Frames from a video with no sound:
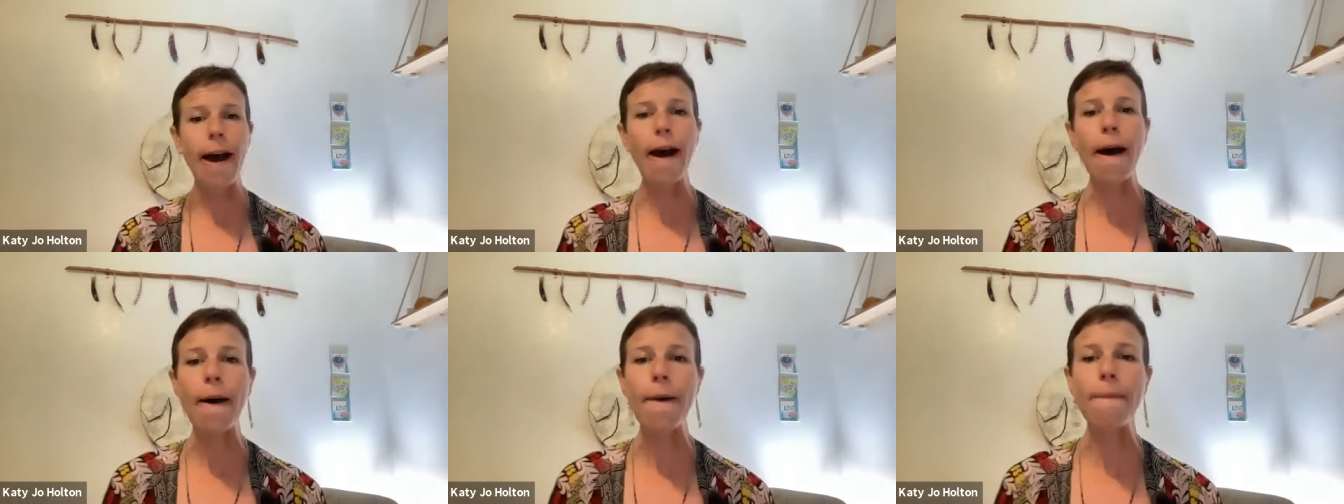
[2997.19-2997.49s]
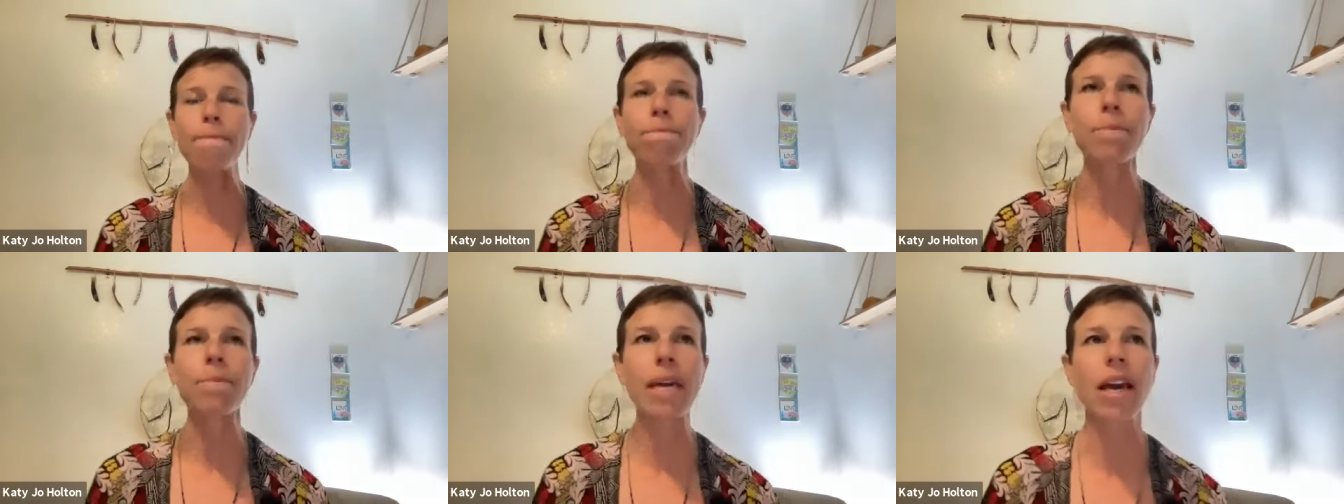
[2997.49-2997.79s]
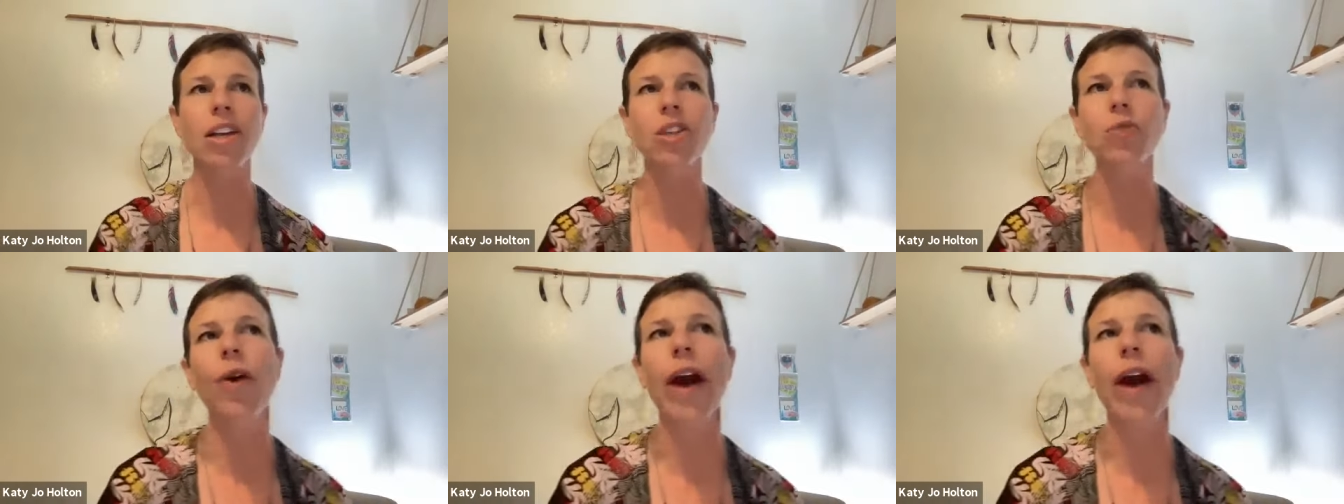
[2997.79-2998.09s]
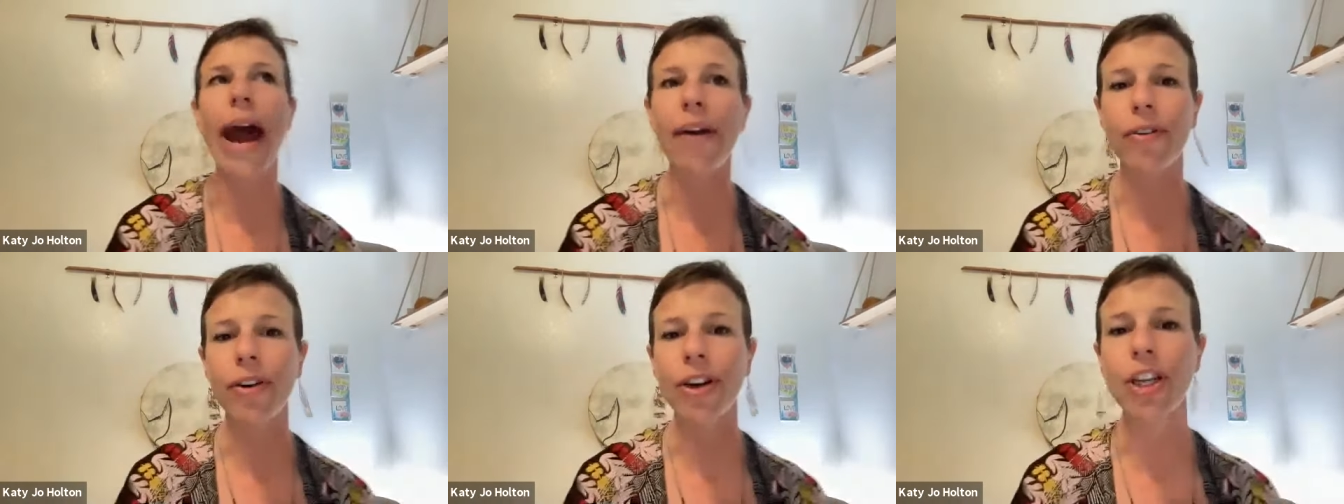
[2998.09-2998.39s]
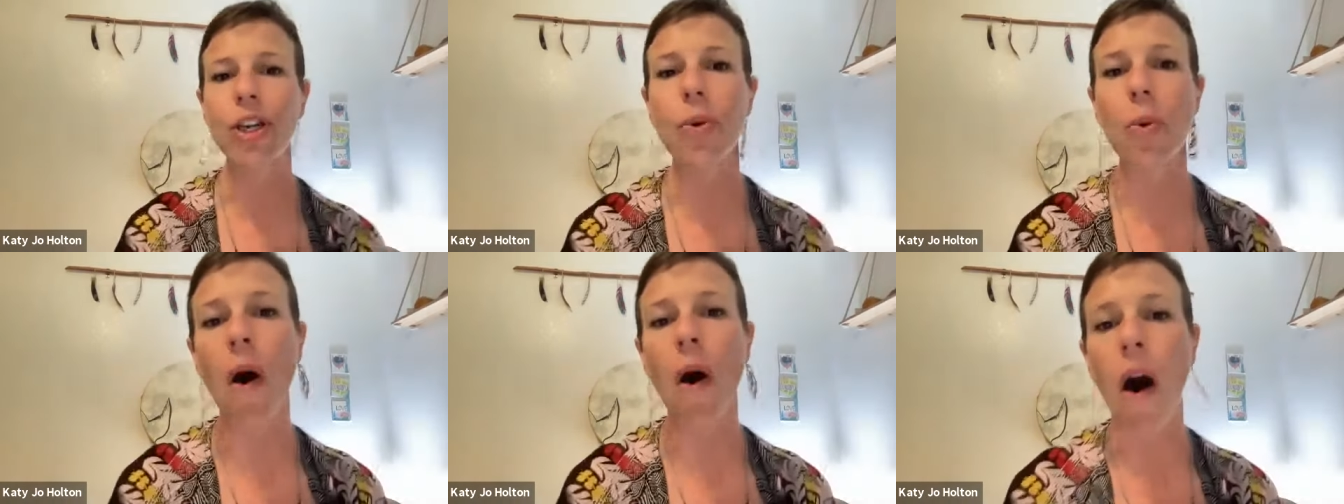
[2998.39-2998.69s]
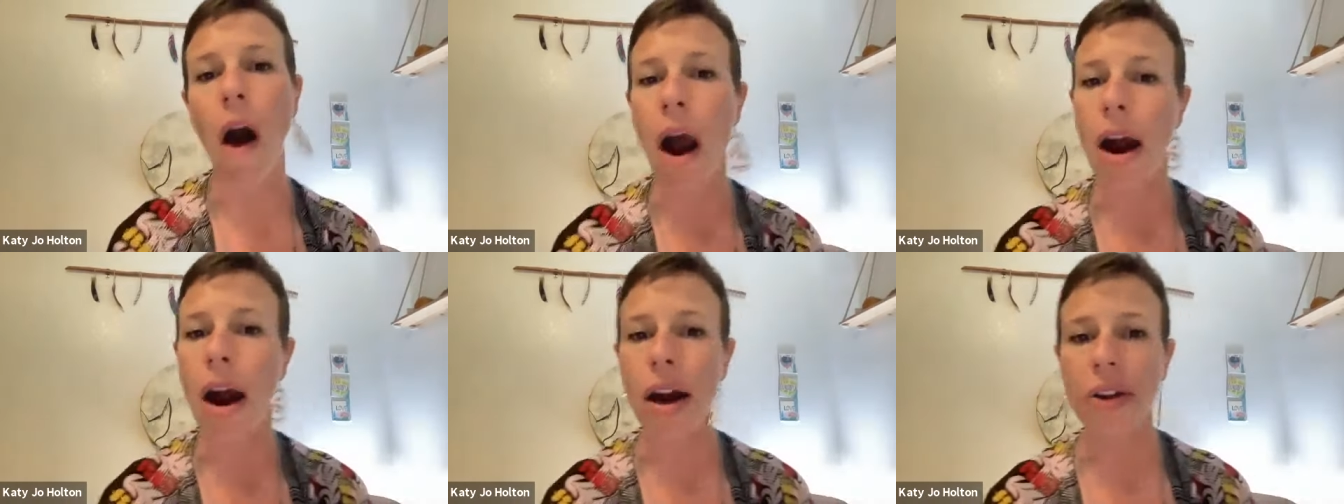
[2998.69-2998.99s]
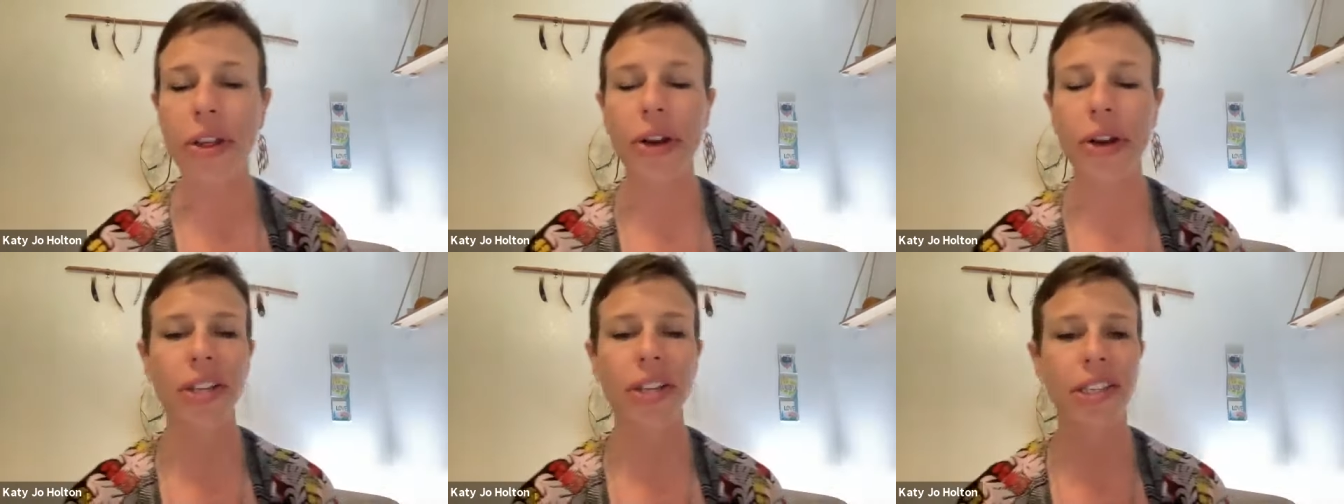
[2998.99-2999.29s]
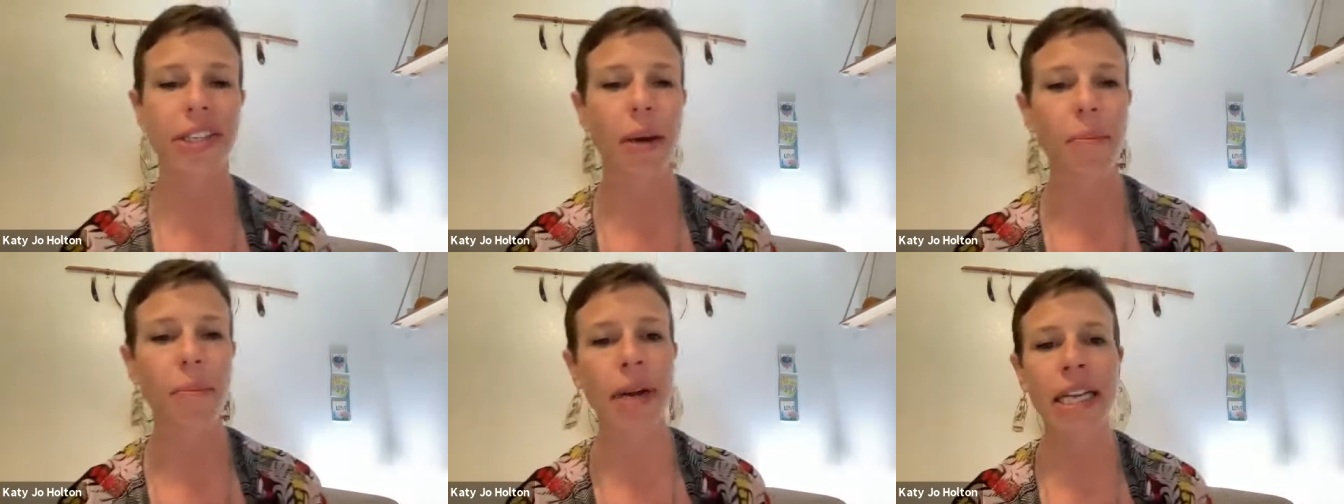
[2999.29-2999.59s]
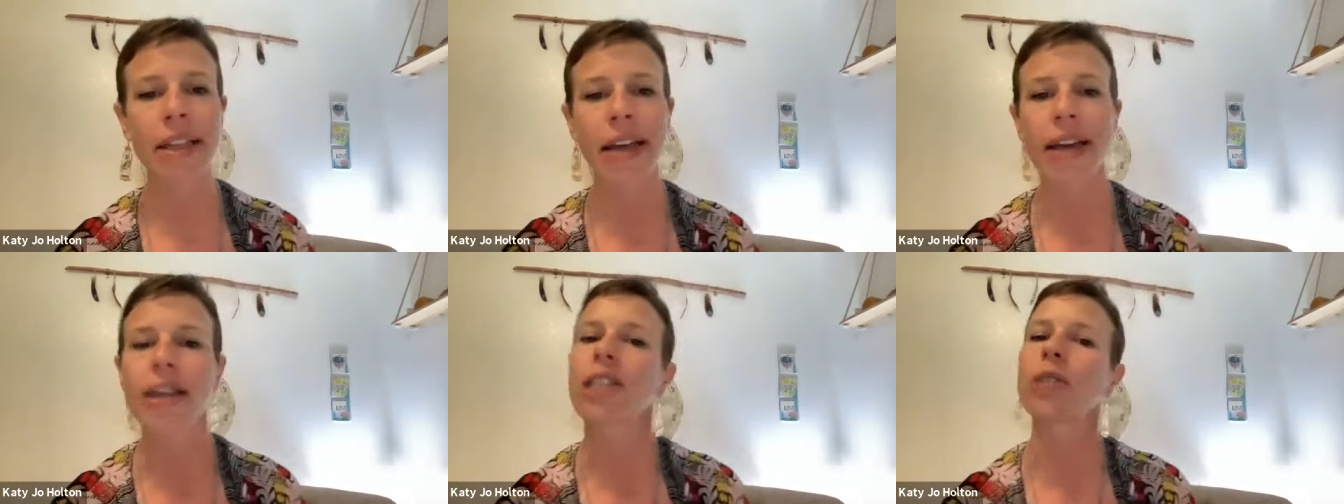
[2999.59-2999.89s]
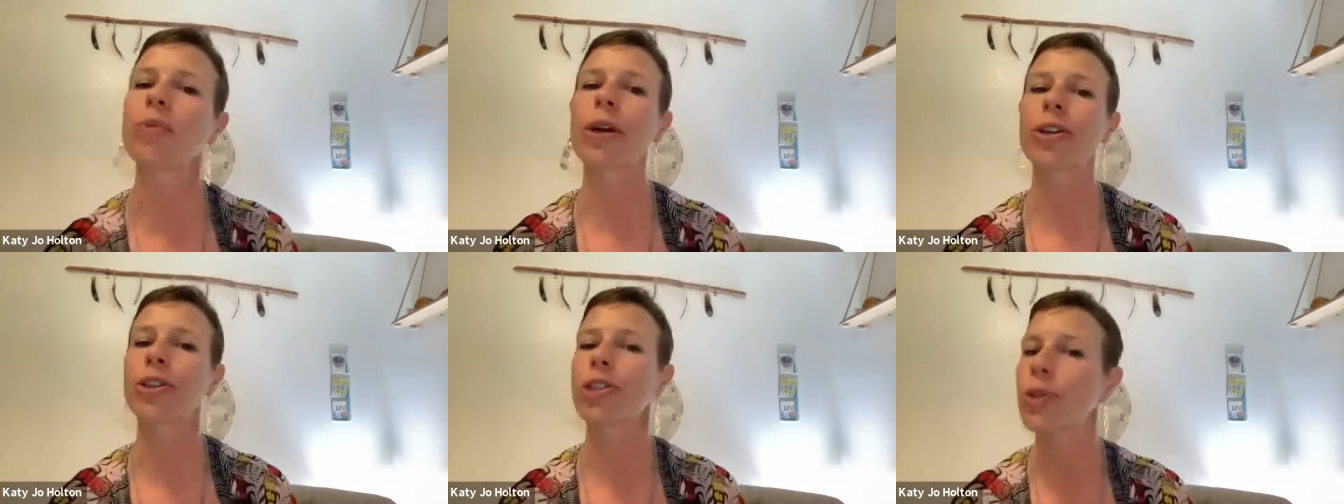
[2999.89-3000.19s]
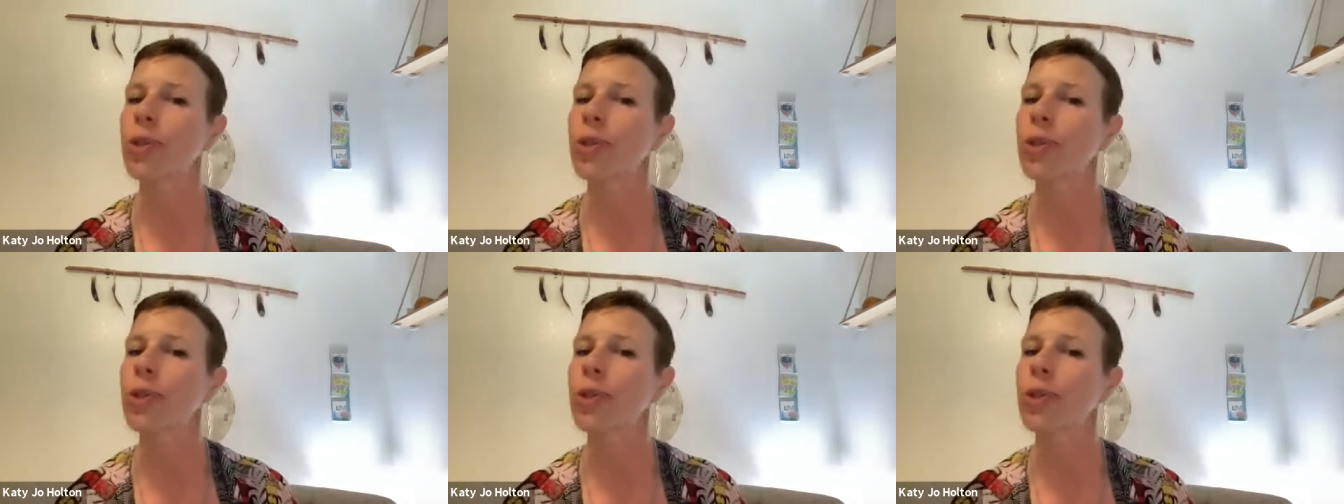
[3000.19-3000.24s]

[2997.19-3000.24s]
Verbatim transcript: Um, because wherever you are, there is somebody that is one or